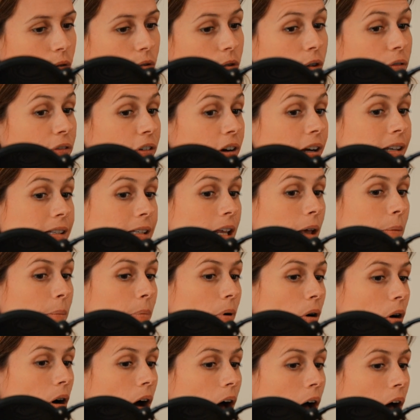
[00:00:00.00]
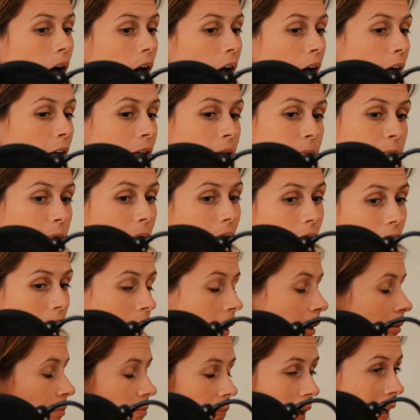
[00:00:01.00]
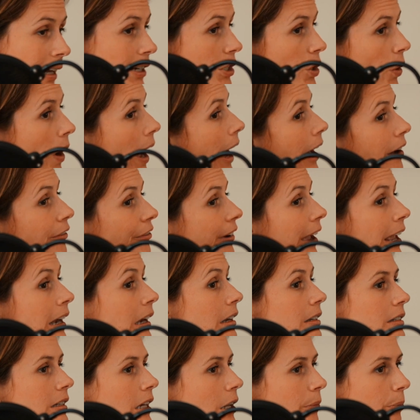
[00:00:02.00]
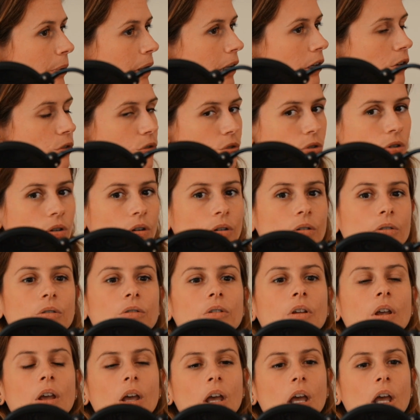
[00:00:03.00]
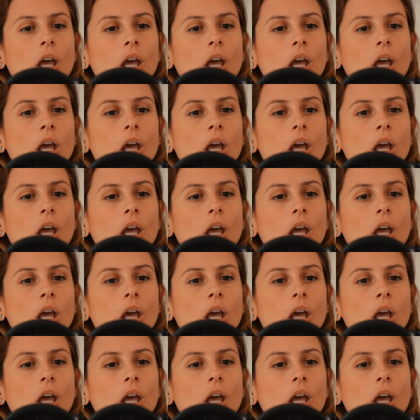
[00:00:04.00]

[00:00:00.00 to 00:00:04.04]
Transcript: So, for example, I, I, I don't have any sleeping issues,